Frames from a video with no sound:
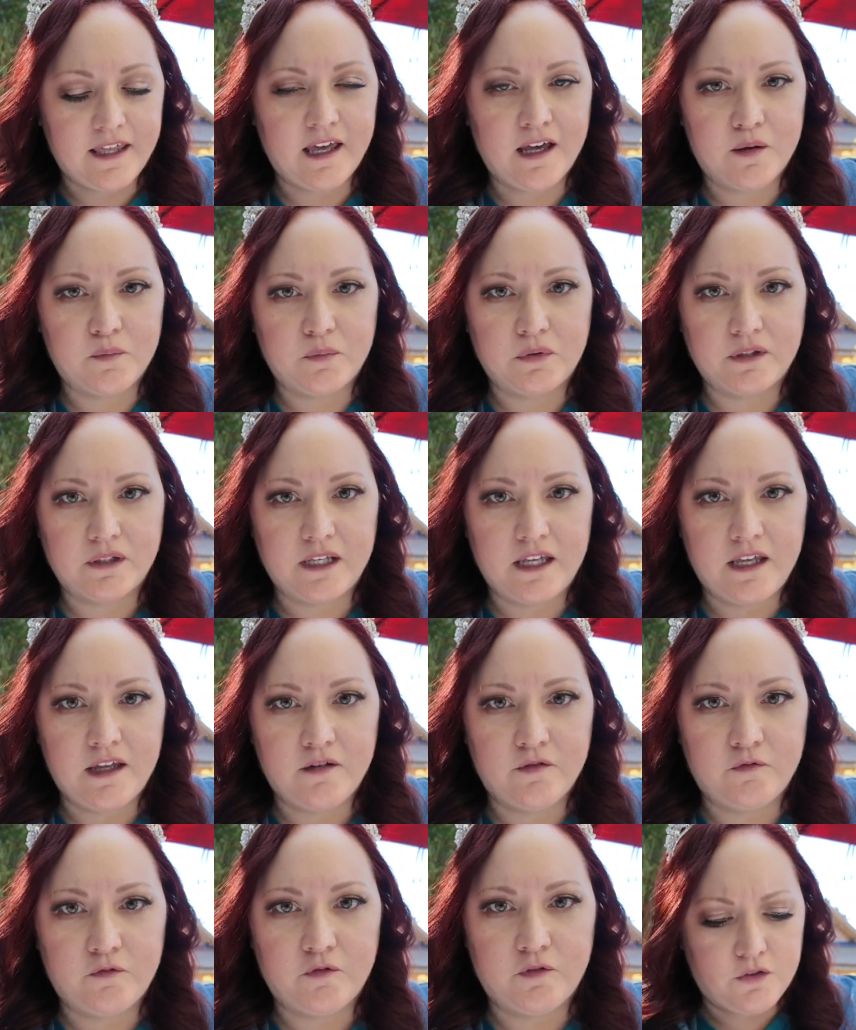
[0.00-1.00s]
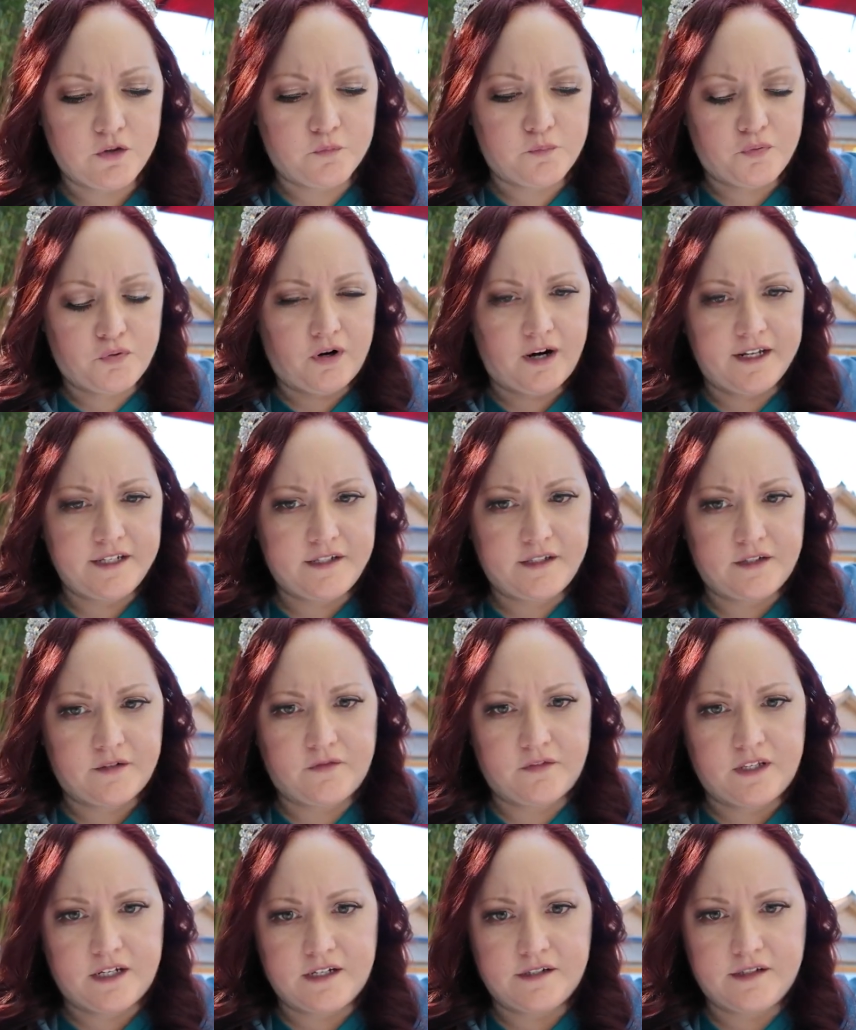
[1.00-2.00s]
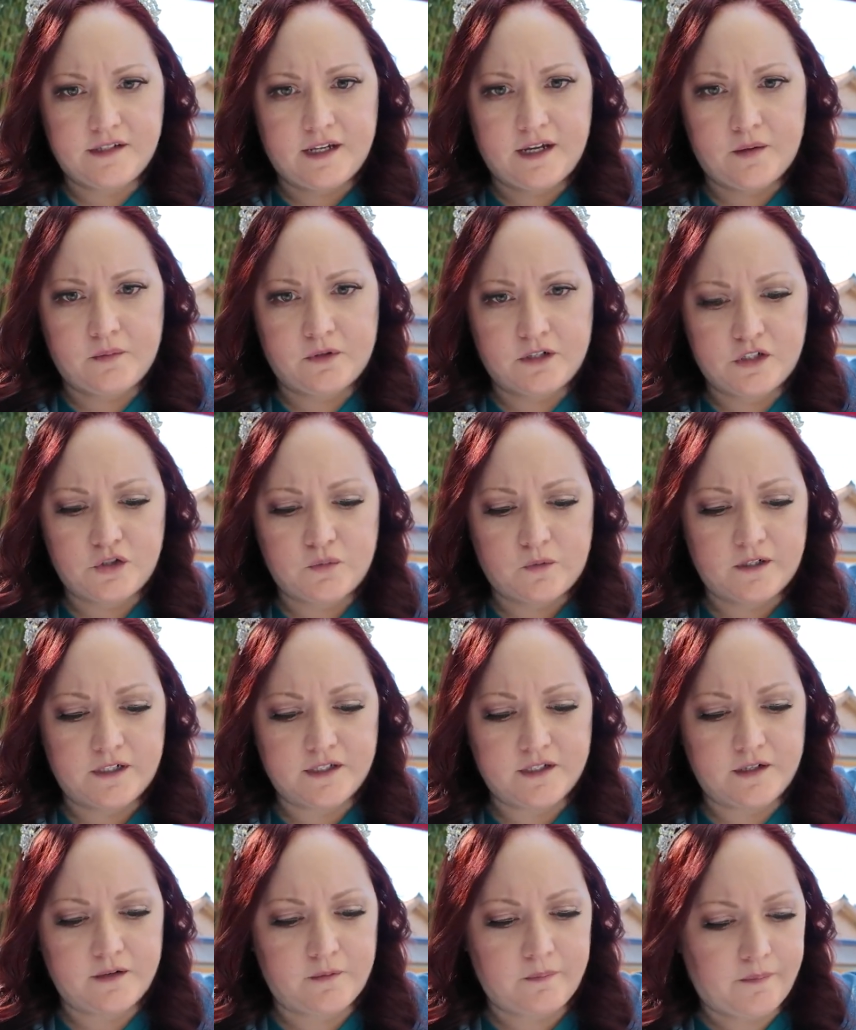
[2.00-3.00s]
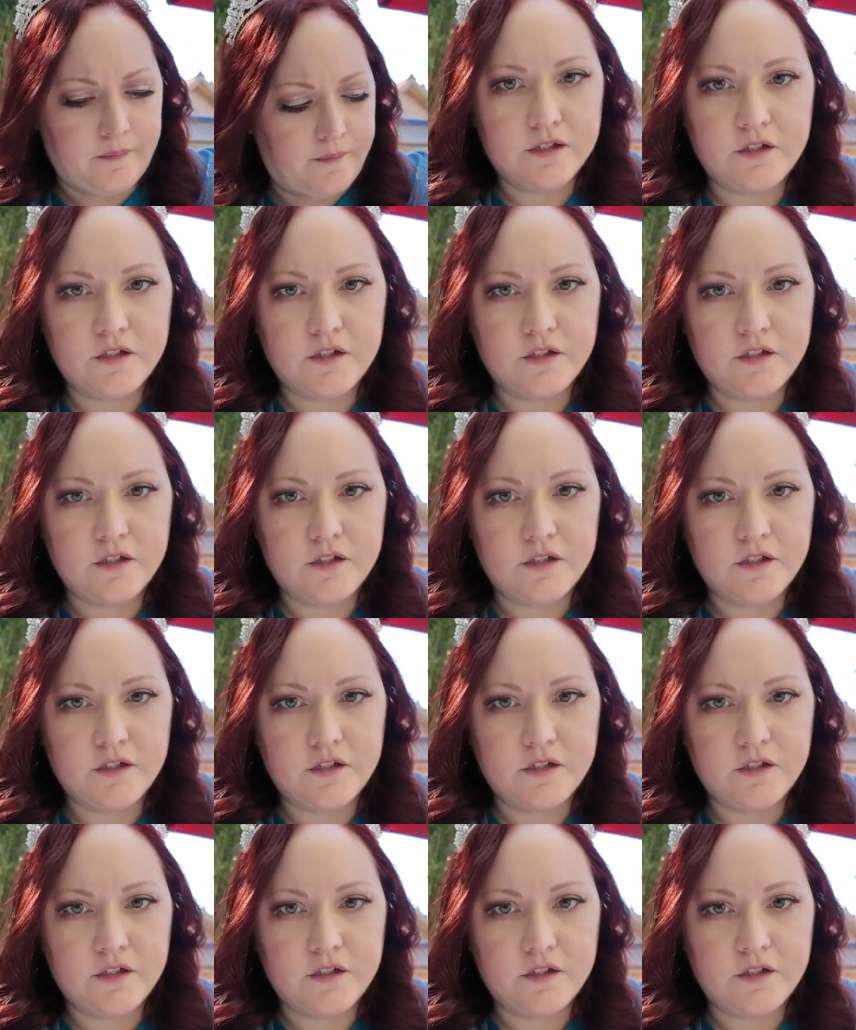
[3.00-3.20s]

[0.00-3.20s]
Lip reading: can't believe the price of this. How much was it?